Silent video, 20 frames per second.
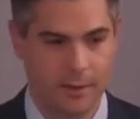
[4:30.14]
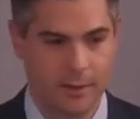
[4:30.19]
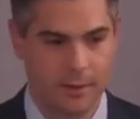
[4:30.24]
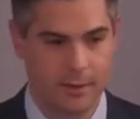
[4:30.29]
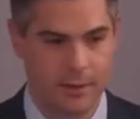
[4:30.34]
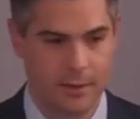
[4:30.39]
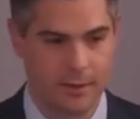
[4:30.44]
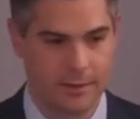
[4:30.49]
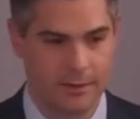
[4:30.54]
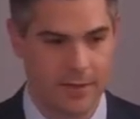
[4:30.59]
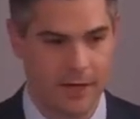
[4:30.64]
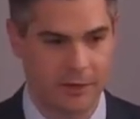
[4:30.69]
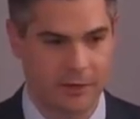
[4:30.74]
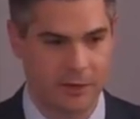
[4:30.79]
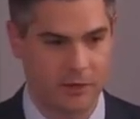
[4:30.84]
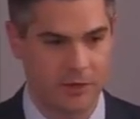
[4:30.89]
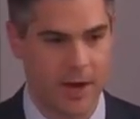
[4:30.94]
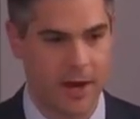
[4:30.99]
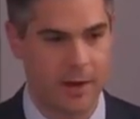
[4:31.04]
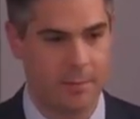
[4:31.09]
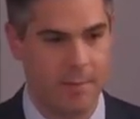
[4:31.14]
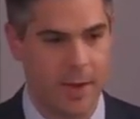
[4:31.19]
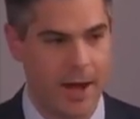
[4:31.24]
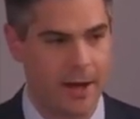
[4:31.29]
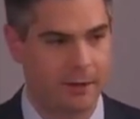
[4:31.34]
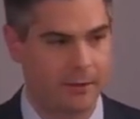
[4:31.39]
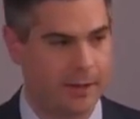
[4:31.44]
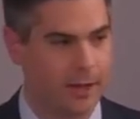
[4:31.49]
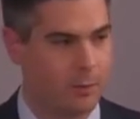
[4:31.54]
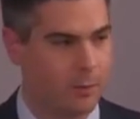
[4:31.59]
is actually try to
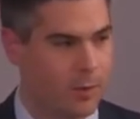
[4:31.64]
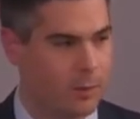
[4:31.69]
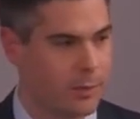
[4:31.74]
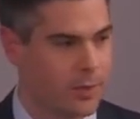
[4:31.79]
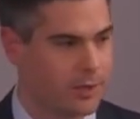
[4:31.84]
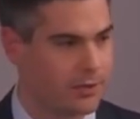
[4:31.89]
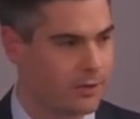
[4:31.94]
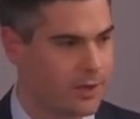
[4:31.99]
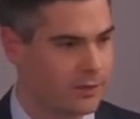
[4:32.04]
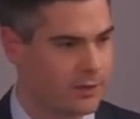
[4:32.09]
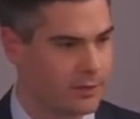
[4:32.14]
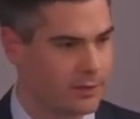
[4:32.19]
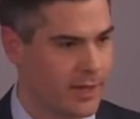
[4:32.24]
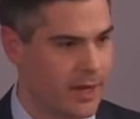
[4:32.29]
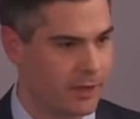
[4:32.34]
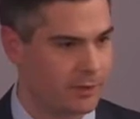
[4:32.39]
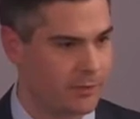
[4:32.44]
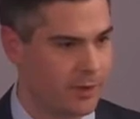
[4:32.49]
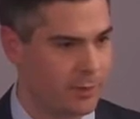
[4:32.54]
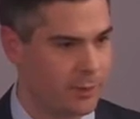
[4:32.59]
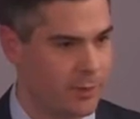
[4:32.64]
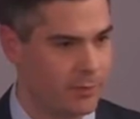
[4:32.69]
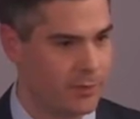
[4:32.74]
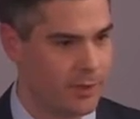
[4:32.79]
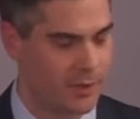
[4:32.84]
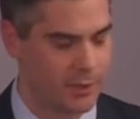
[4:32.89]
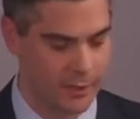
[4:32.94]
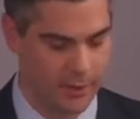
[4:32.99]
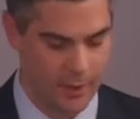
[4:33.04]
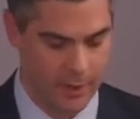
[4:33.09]
model out what we thought the tax rate would
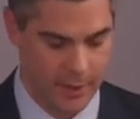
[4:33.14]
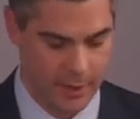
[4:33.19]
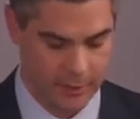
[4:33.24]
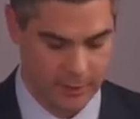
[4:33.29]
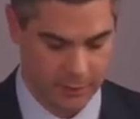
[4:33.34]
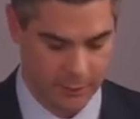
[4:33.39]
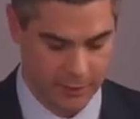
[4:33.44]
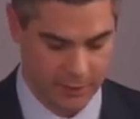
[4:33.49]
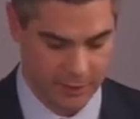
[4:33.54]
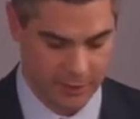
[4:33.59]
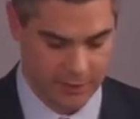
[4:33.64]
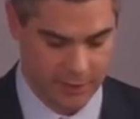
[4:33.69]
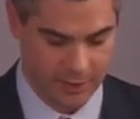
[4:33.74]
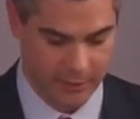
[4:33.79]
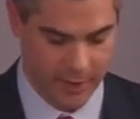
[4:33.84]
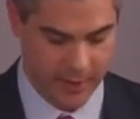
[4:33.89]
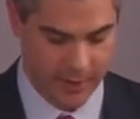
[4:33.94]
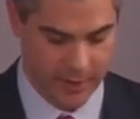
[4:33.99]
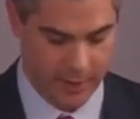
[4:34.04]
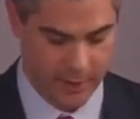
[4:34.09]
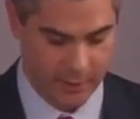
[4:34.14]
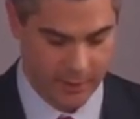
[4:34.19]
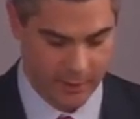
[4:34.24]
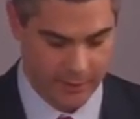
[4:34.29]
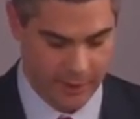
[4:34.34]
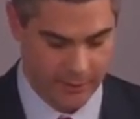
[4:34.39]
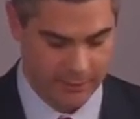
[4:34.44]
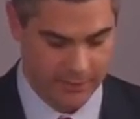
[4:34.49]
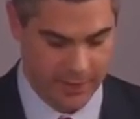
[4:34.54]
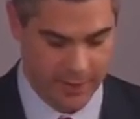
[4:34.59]
be. And so what you see right here on the
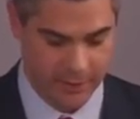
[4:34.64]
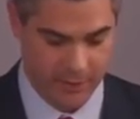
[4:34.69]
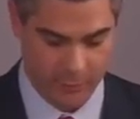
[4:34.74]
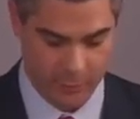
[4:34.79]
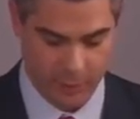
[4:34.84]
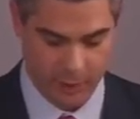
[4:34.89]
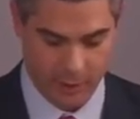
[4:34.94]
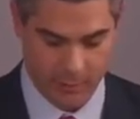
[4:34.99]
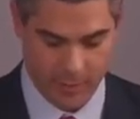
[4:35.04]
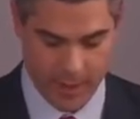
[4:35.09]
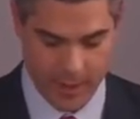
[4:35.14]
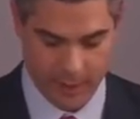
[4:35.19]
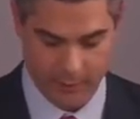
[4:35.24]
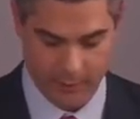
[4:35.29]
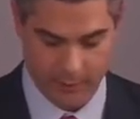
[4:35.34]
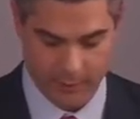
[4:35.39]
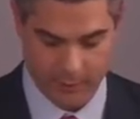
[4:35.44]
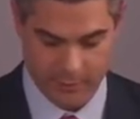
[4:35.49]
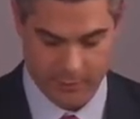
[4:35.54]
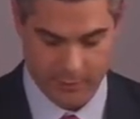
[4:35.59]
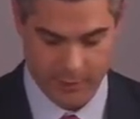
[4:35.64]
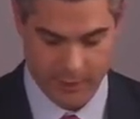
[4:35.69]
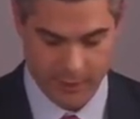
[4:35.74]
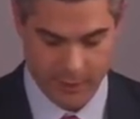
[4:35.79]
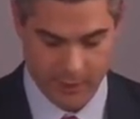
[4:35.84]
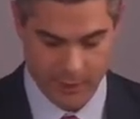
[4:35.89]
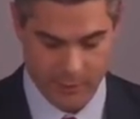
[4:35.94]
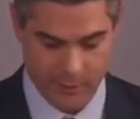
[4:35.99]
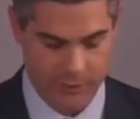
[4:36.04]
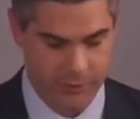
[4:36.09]
left side is what our model is,
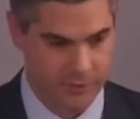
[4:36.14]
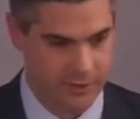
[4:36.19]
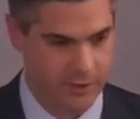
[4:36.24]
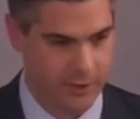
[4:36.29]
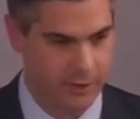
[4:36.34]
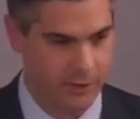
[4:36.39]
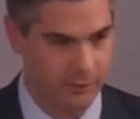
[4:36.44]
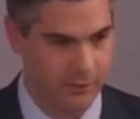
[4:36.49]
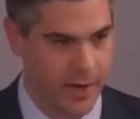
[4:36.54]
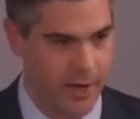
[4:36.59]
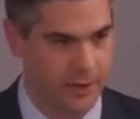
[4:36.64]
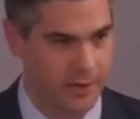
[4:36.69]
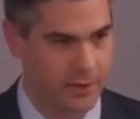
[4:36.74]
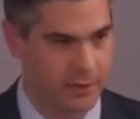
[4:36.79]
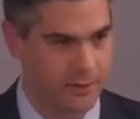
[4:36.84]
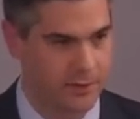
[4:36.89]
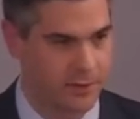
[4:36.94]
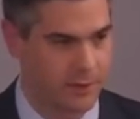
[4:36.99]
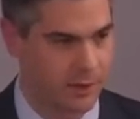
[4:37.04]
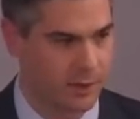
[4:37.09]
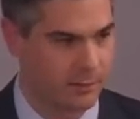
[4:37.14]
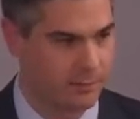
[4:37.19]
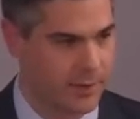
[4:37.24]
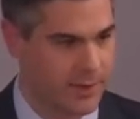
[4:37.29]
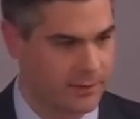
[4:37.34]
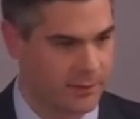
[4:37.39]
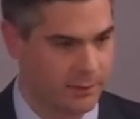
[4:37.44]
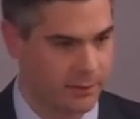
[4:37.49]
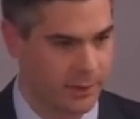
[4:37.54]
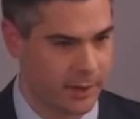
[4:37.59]
and what you see on the right here is
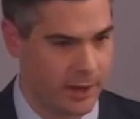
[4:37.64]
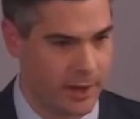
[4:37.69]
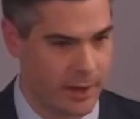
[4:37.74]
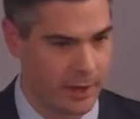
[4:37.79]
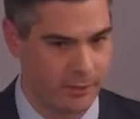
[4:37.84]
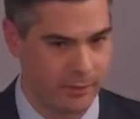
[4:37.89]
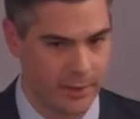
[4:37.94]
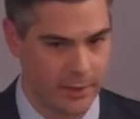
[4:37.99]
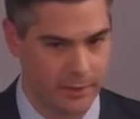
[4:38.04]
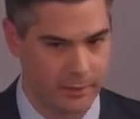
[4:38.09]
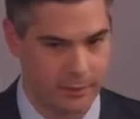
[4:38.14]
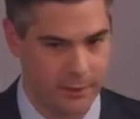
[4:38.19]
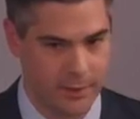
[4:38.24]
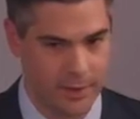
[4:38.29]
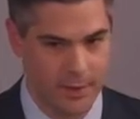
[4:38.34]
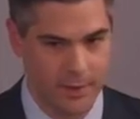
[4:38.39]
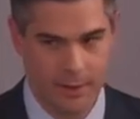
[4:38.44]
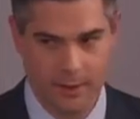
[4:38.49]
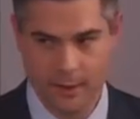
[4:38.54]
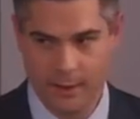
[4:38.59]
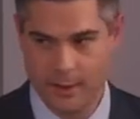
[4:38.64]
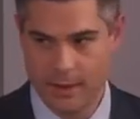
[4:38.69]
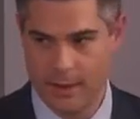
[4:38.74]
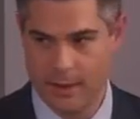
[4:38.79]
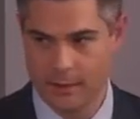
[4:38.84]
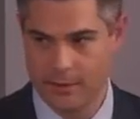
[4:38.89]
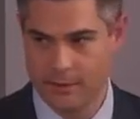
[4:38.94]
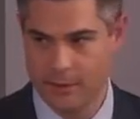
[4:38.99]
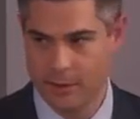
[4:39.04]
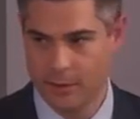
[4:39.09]
basically our error rate.
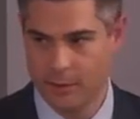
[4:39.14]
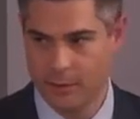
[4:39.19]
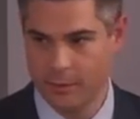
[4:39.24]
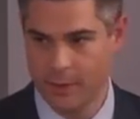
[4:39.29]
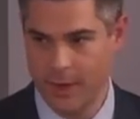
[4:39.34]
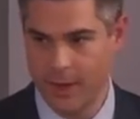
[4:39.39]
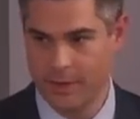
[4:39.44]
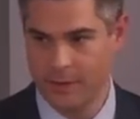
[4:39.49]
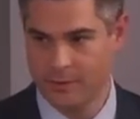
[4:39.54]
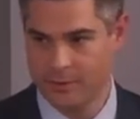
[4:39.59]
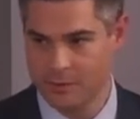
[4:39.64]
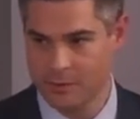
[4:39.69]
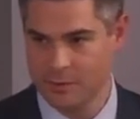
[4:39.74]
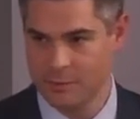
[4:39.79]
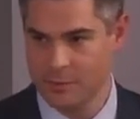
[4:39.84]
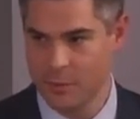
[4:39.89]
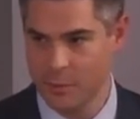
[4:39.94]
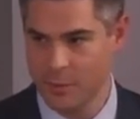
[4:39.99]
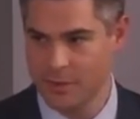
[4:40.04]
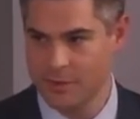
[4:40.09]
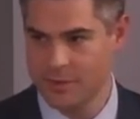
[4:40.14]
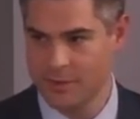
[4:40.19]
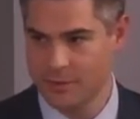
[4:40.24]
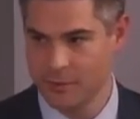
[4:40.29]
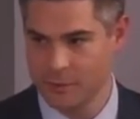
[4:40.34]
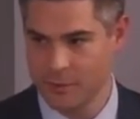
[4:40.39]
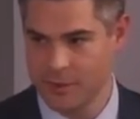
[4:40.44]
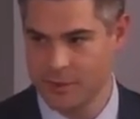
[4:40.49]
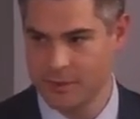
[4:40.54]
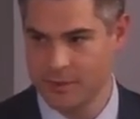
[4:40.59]
And so I think this is the importance of
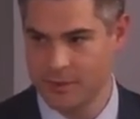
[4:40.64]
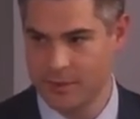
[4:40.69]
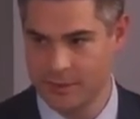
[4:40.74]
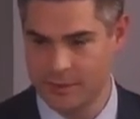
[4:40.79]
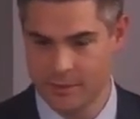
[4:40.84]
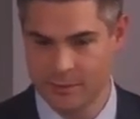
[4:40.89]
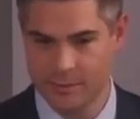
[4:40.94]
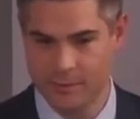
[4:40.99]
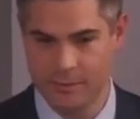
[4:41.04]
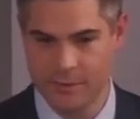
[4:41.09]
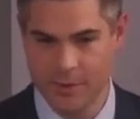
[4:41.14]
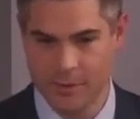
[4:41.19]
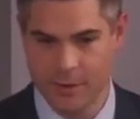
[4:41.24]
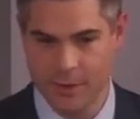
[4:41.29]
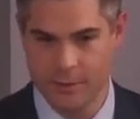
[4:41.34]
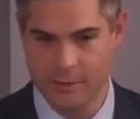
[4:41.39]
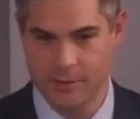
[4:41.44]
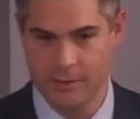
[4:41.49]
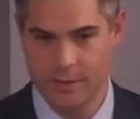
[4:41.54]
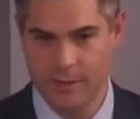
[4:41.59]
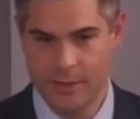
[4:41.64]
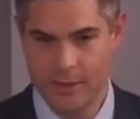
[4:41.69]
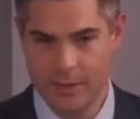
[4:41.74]
the richness of the footnotes